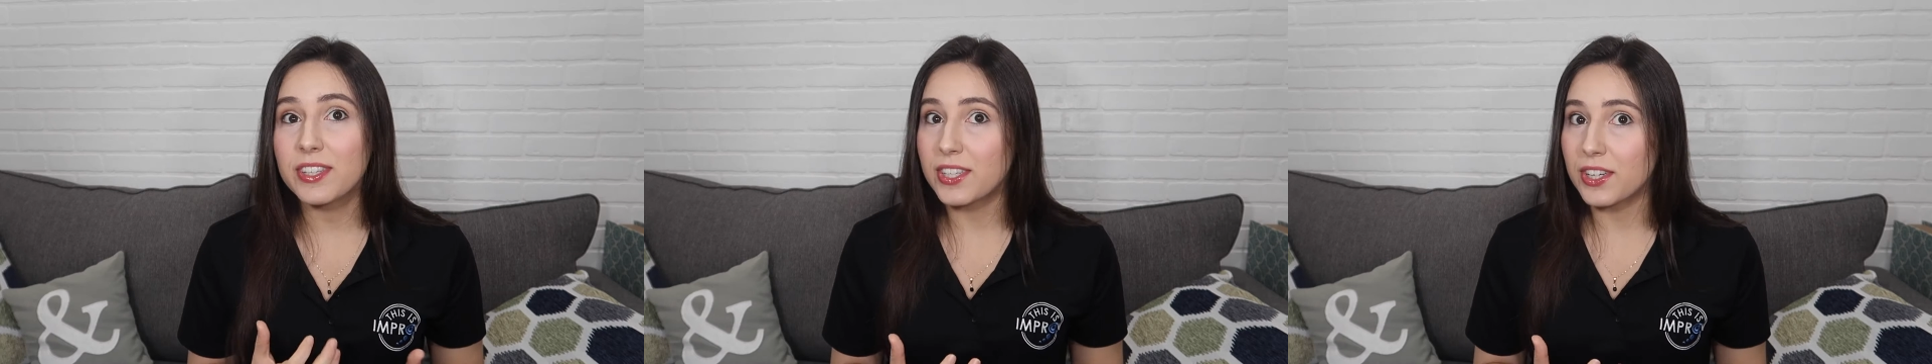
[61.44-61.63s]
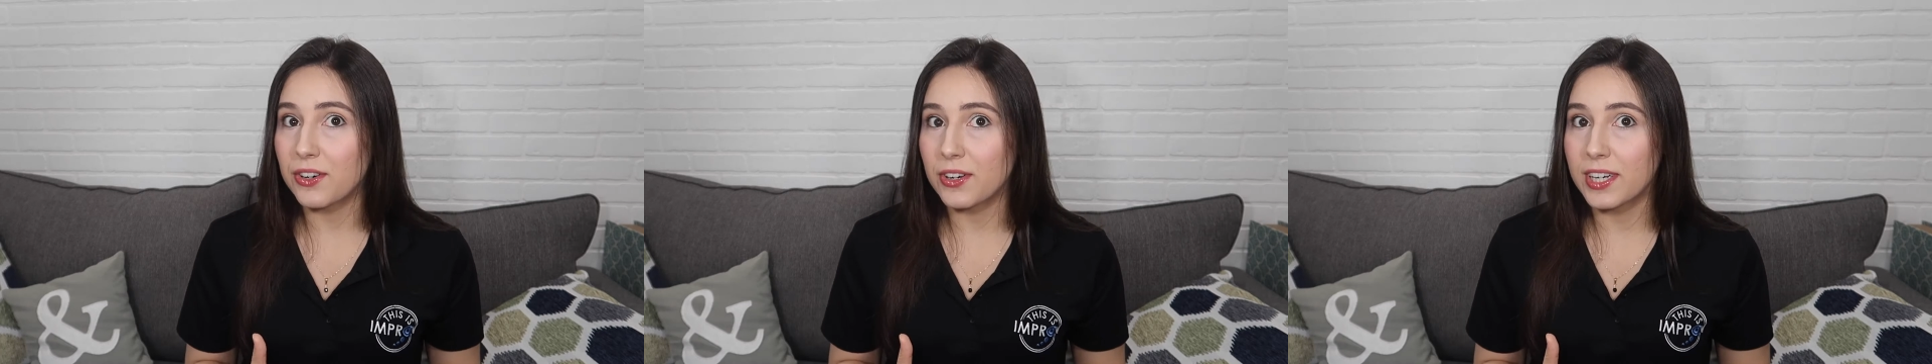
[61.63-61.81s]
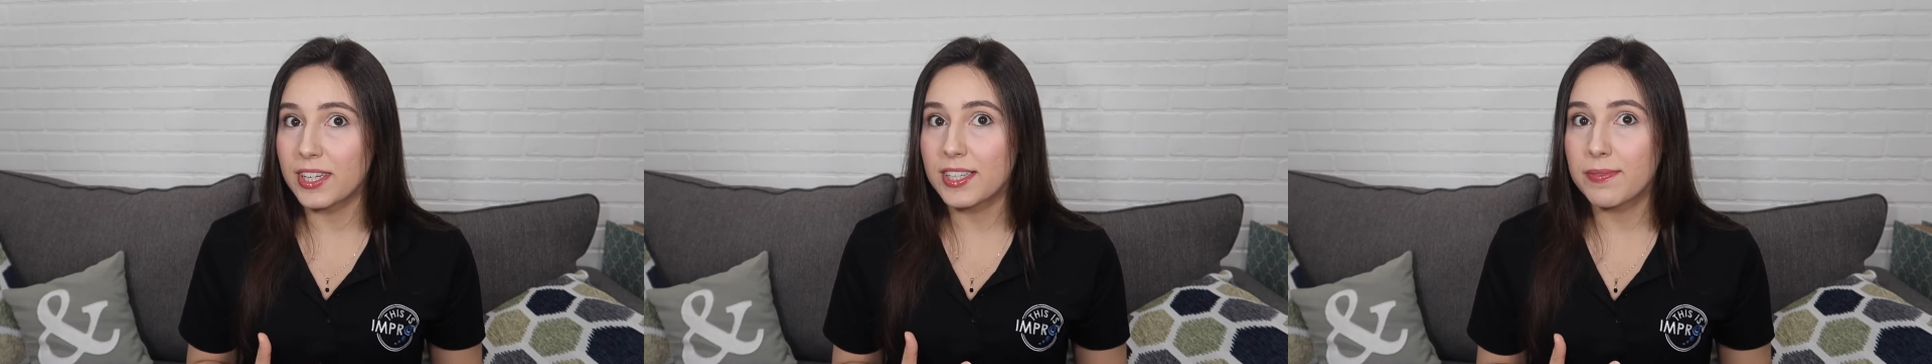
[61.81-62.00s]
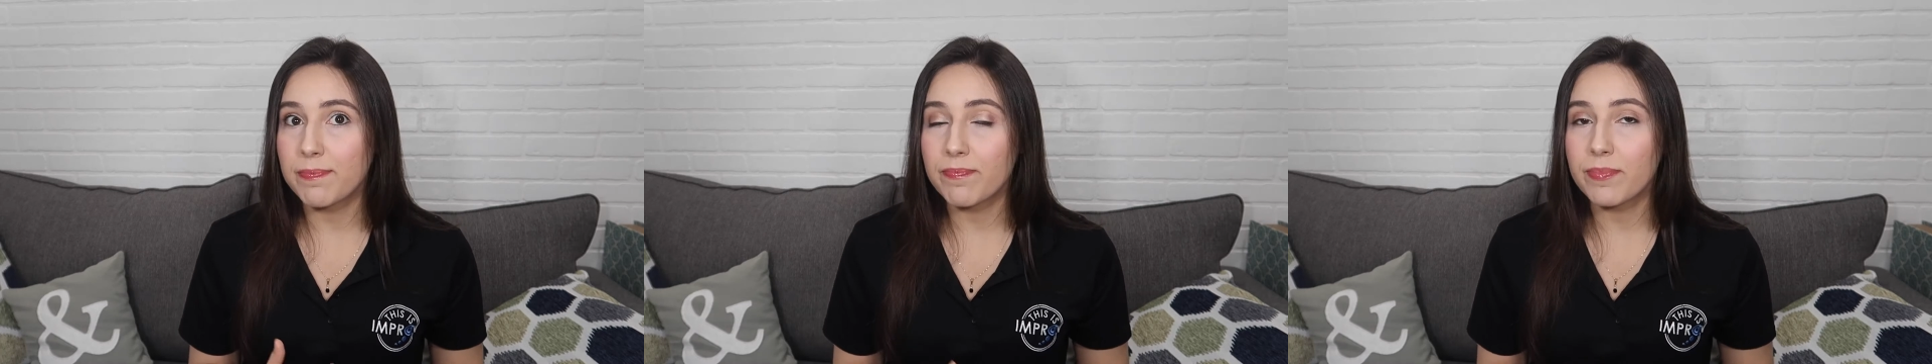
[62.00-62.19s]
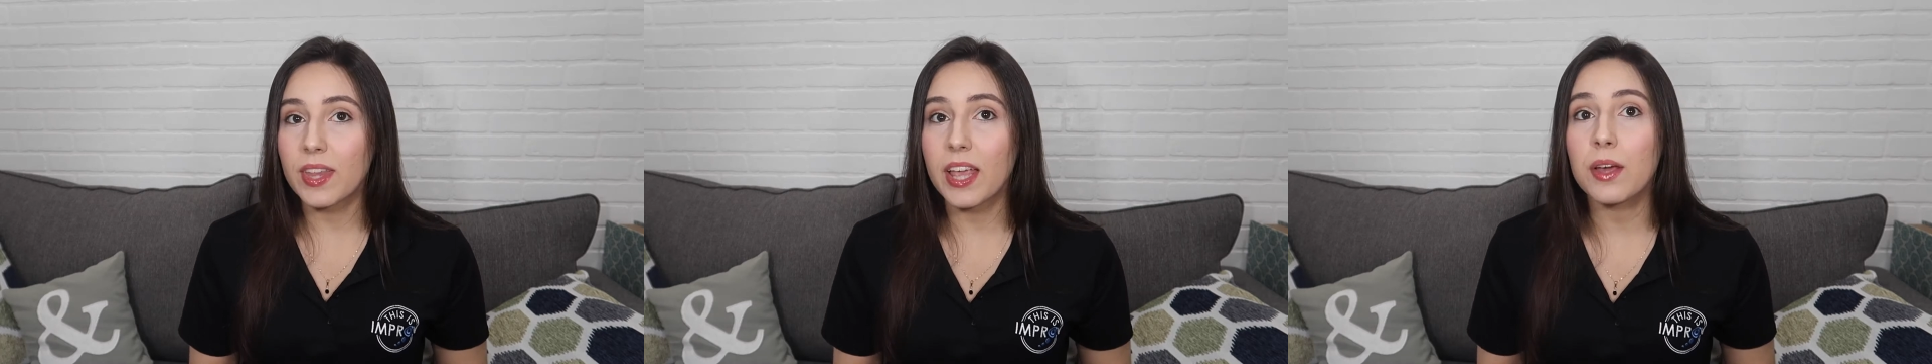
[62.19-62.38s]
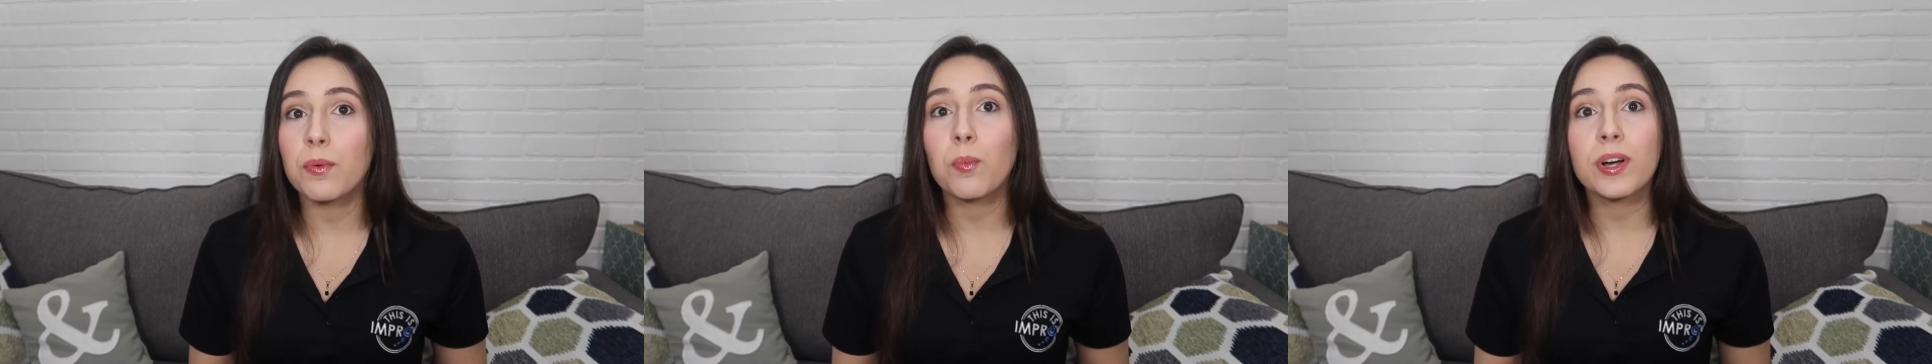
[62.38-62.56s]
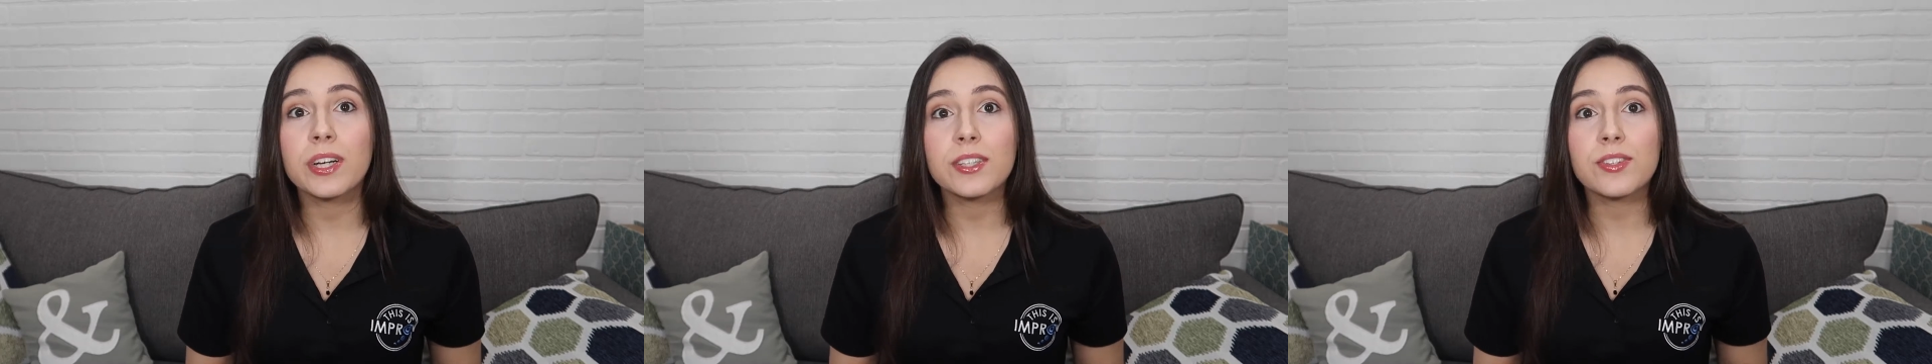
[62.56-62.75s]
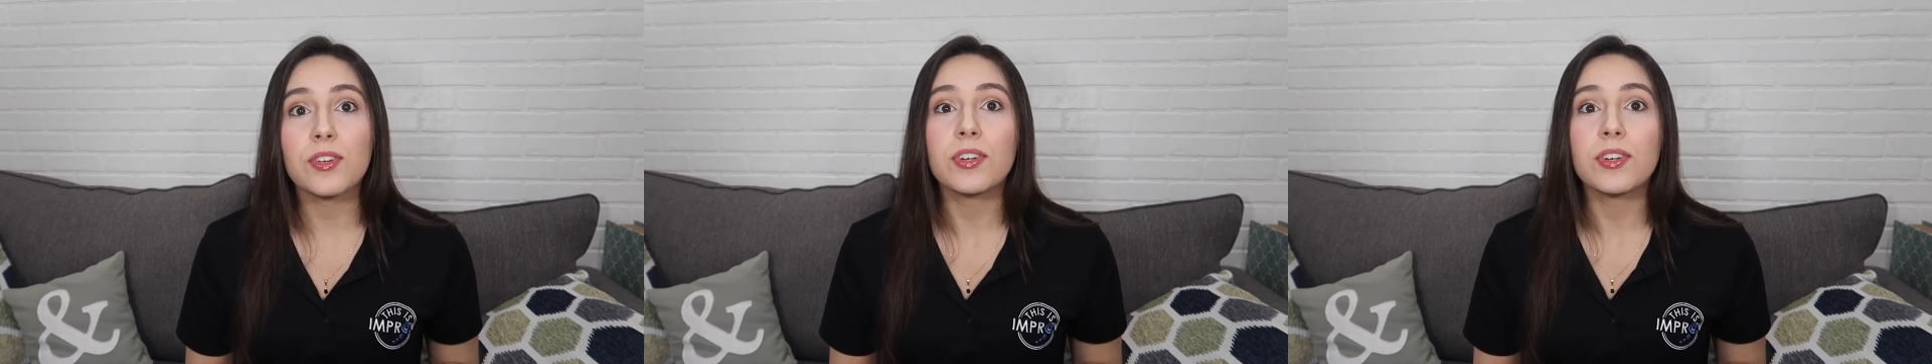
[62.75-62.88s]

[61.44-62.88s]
series, and one is